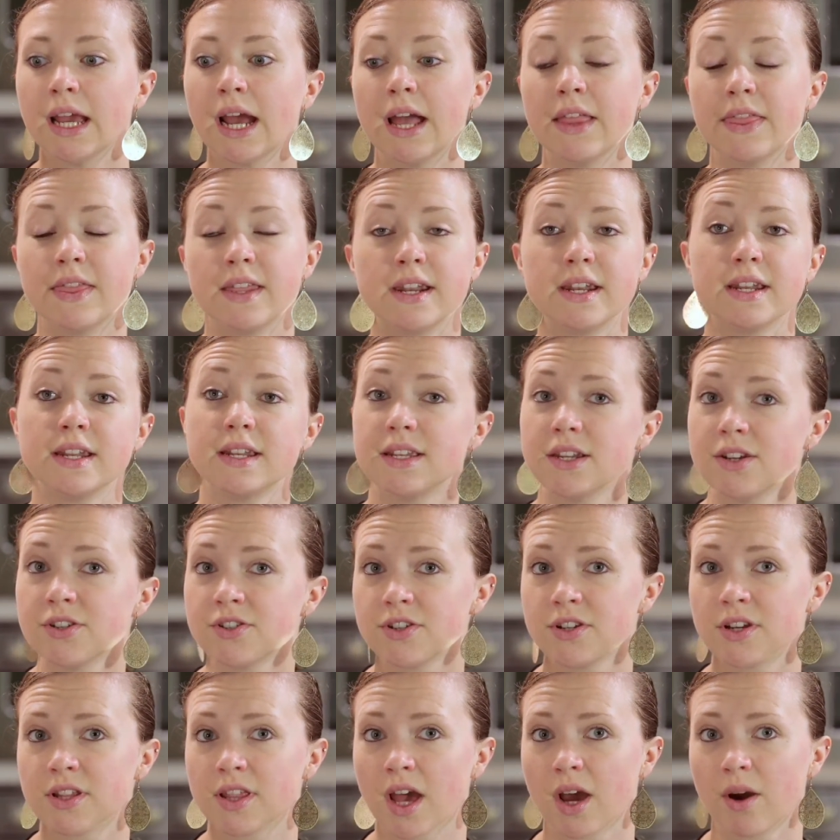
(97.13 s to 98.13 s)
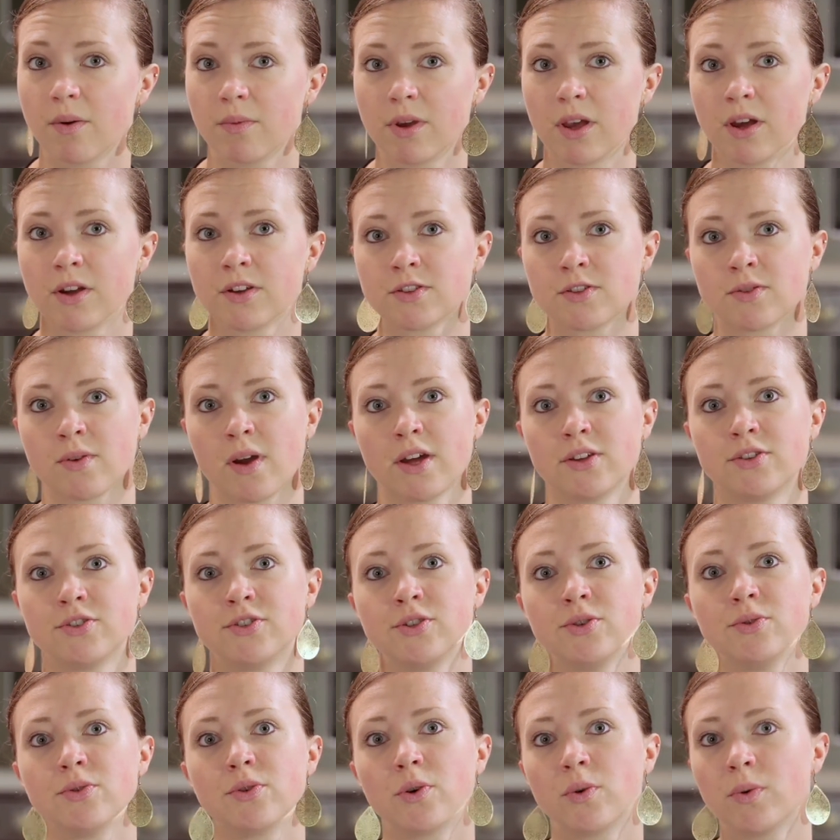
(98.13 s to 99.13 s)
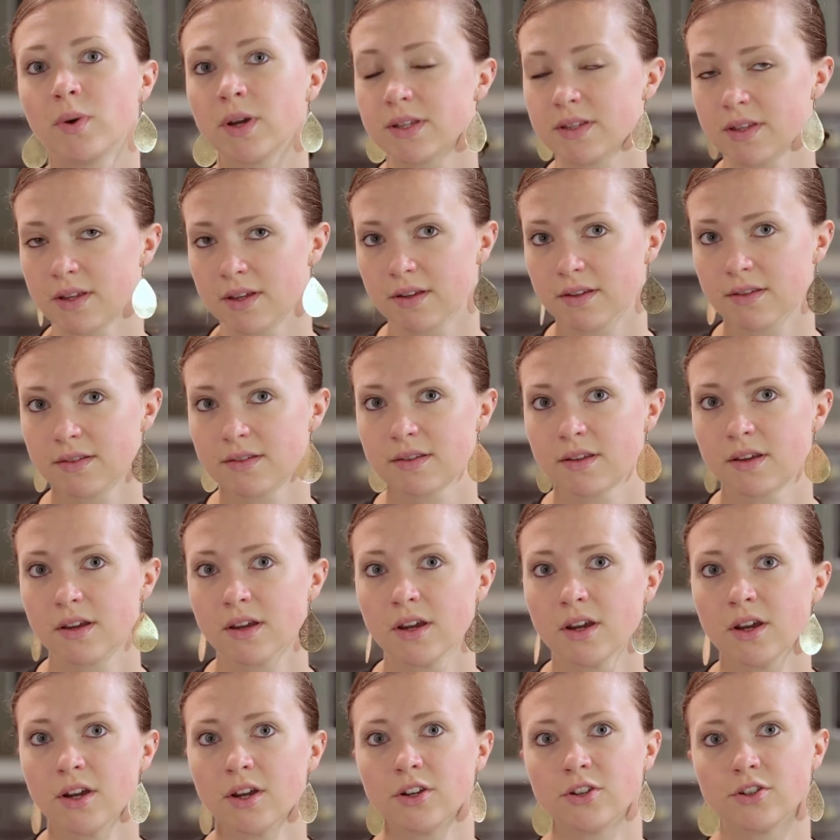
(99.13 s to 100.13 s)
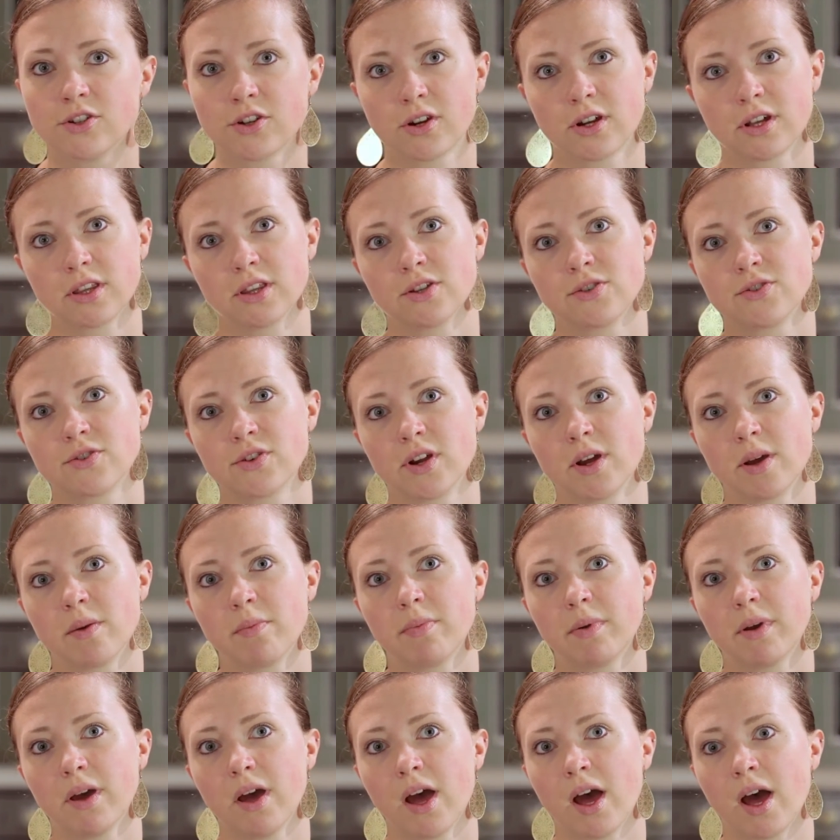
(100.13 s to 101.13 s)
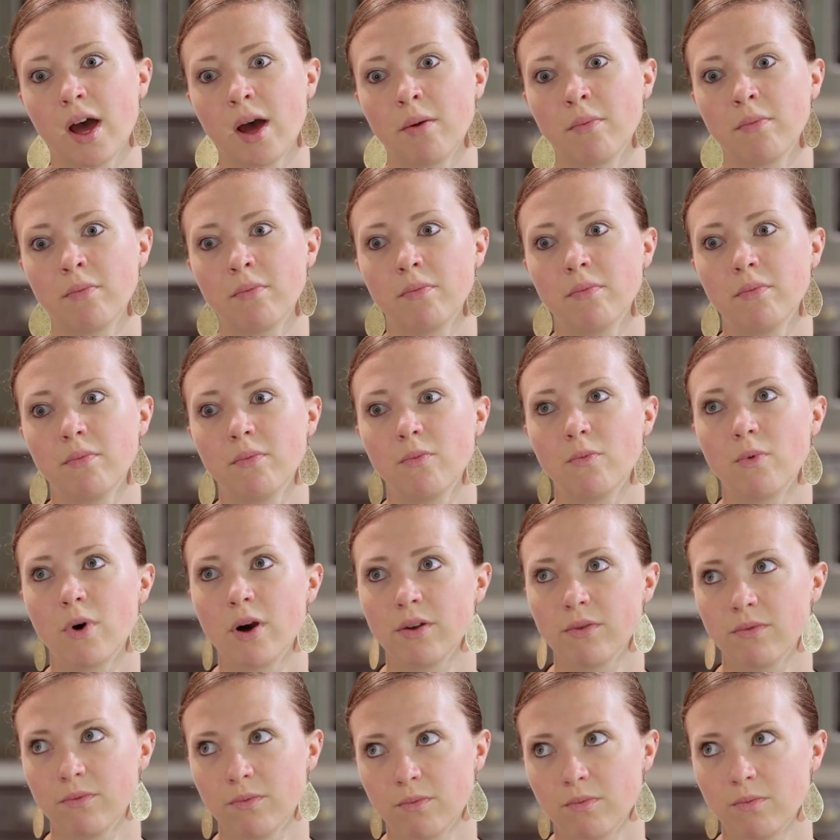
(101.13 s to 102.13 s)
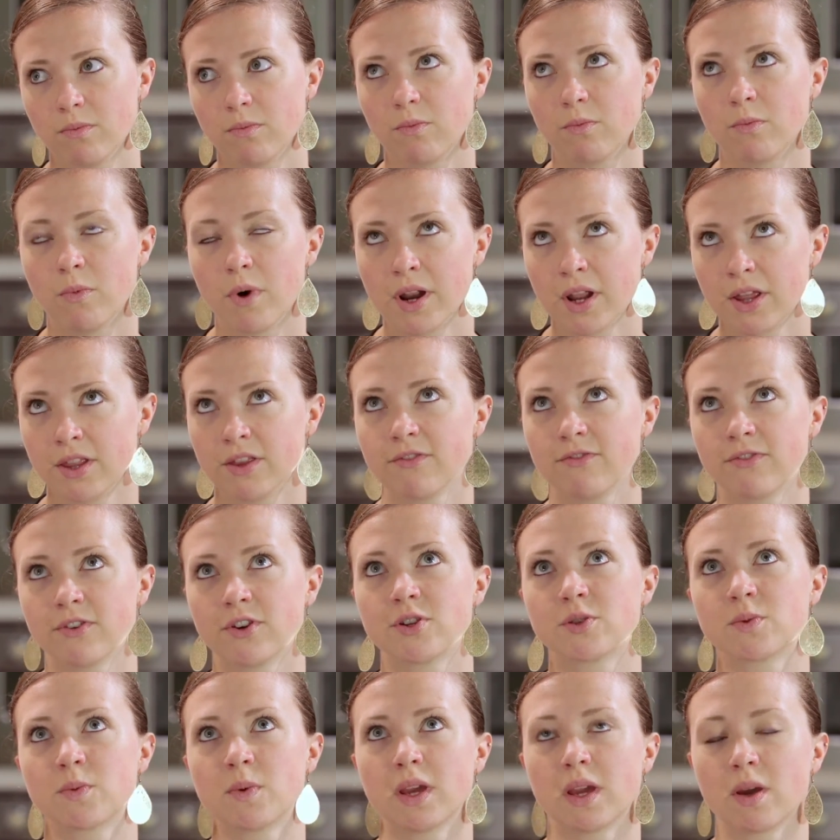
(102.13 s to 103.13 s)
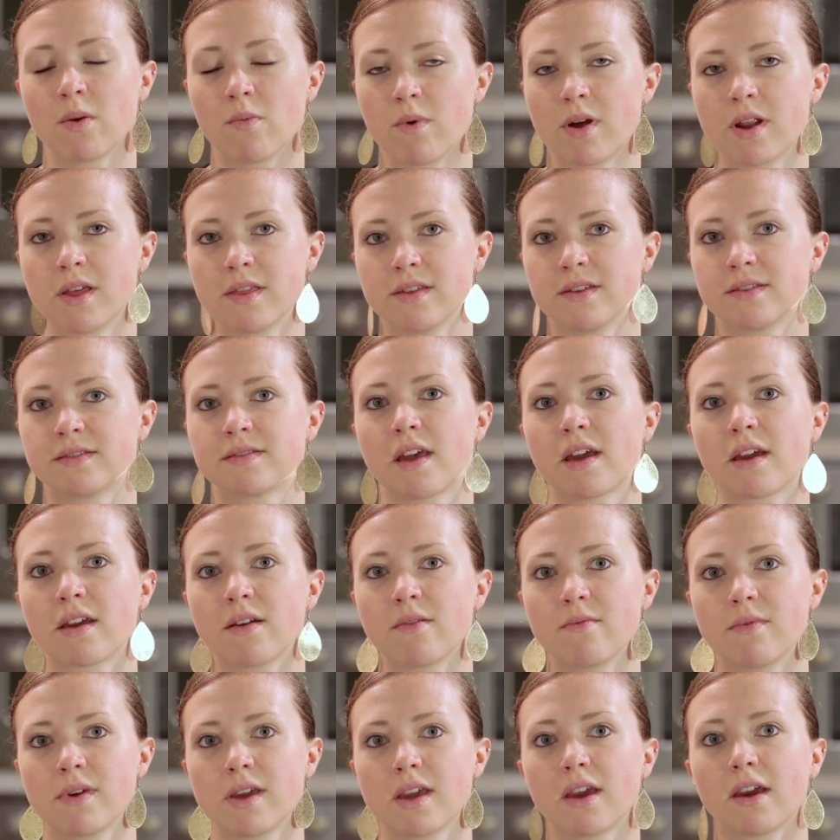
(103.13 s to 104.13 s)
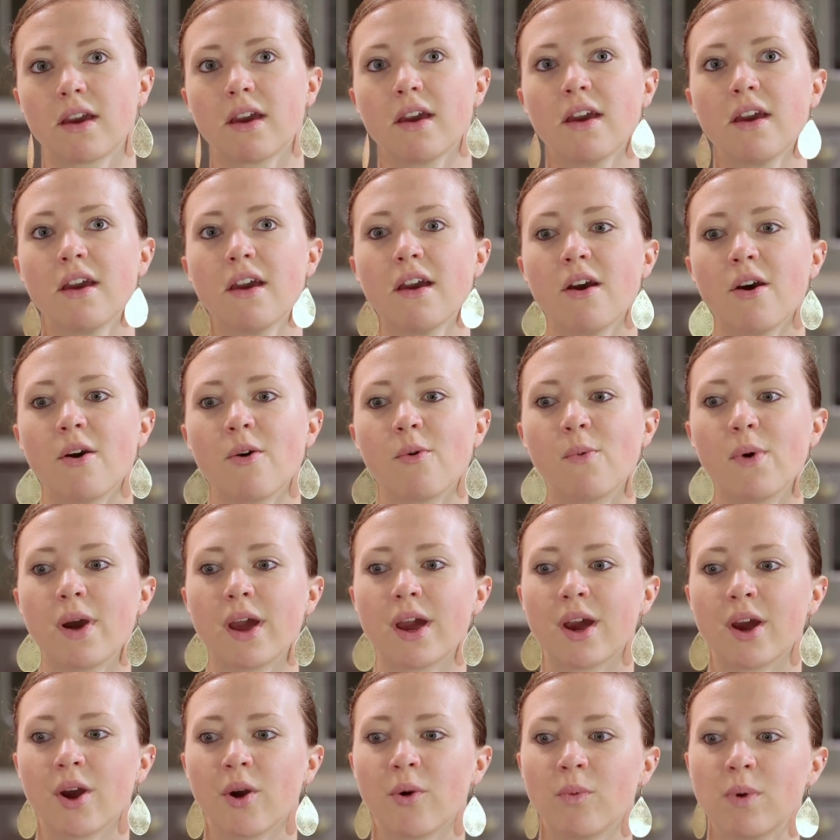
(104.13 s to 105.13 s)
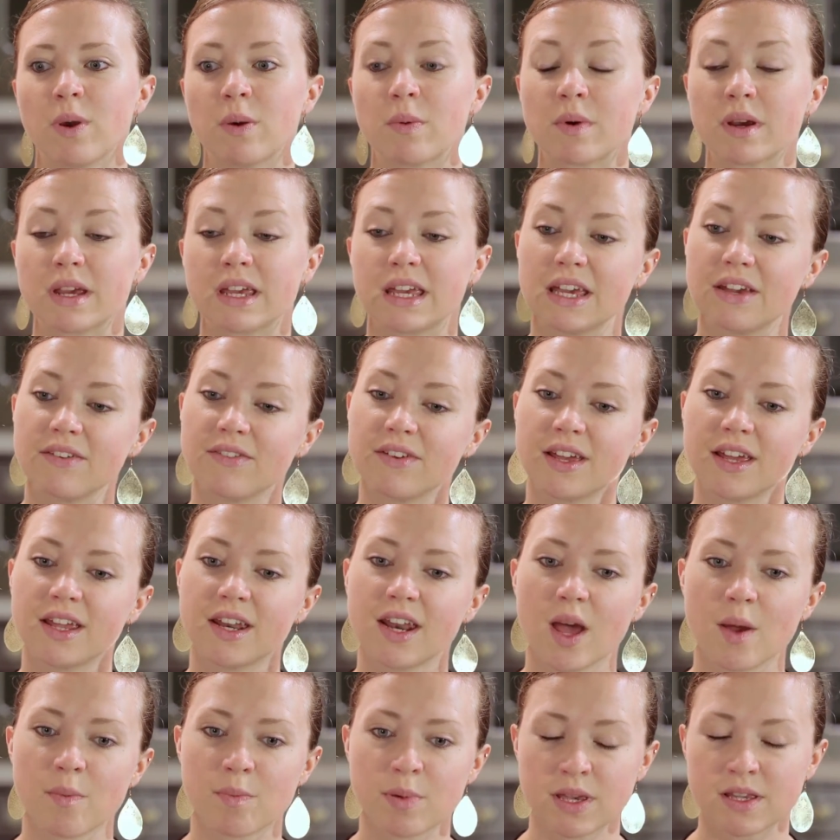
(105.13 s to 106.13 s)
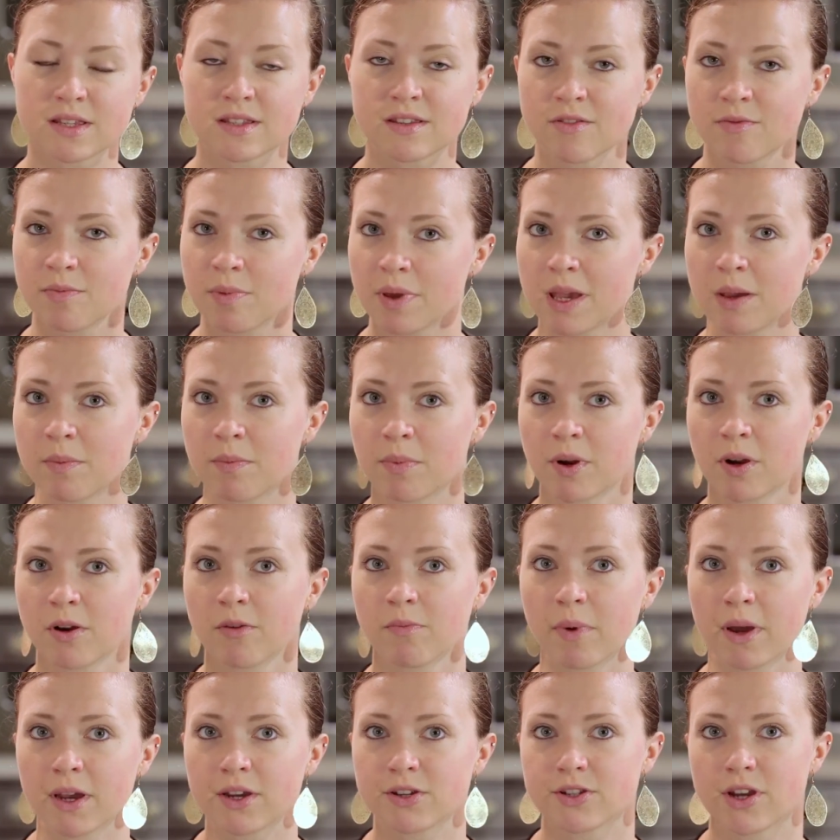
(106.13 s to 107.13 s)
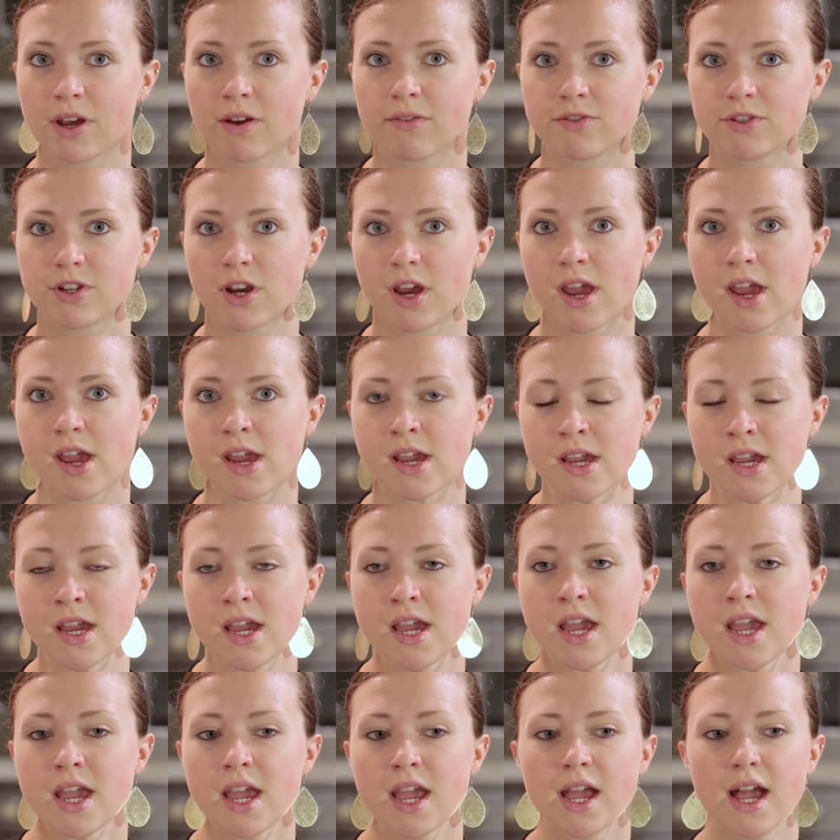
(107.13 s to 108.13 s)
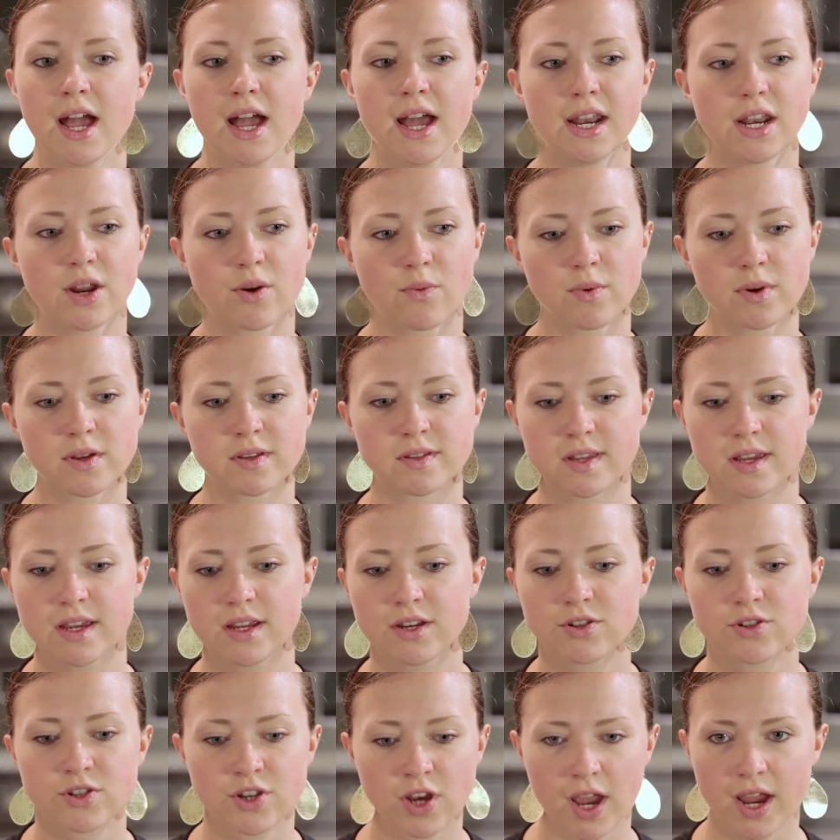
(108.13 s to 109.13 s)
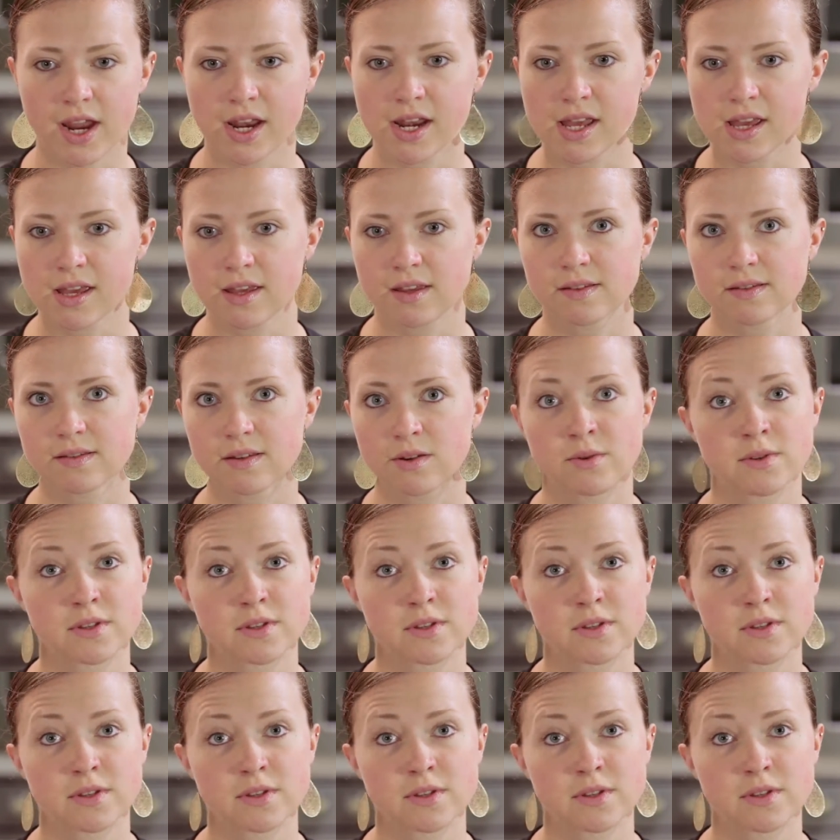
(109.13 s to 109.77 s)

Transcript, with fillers: And then in addition to that, we also had two quizzes during the trip, um, one, one on the first week and one on the second week, where we were given a piece of paper by Chef Chang and it was in Chinese.